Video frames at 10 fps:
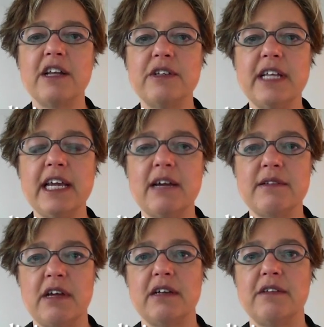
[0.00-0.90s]
Today I'm
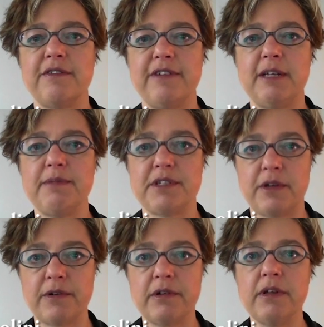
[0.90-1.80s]
talking to Philip
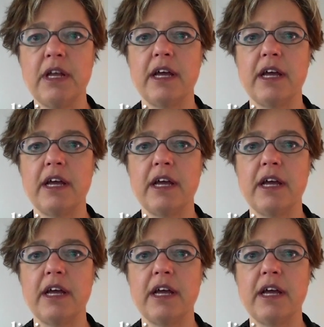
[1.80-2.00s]
Sorrells,